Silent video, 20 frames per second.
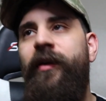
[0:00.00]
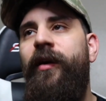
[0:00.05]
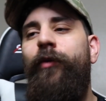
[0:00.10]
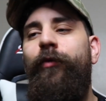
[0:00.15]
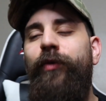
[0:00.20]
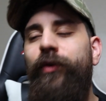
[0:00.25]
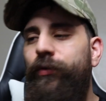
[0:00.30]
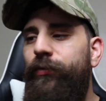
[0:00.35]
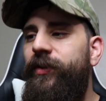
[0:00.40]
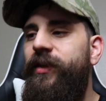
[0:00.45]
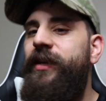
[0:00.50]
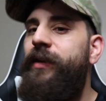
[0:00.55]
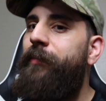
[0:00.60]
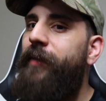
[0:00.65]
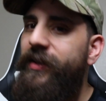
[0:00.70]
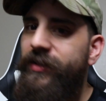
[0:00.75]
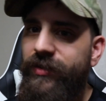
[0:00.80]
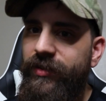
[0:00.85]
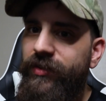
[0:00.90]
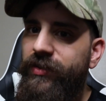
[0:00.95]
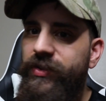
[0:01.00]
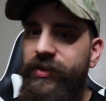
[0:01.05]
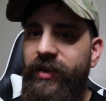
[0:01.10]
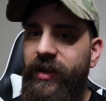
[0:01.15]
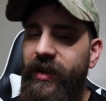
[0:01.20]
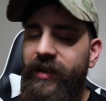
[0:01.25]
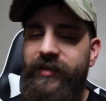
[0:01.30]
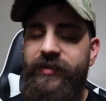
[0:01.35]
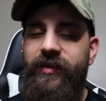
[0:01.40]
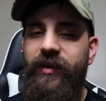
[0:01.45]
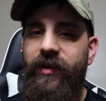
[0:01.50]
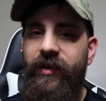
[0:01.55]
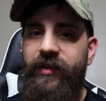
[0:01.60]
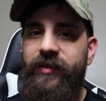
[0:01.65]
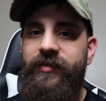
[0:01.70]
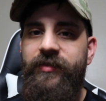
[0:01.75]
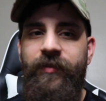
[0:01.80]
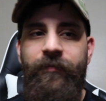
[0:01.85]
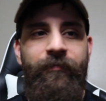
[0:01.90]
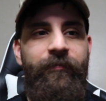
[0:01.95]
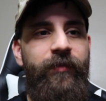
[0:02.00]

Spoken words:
Well, it really depends on your genetics, guys.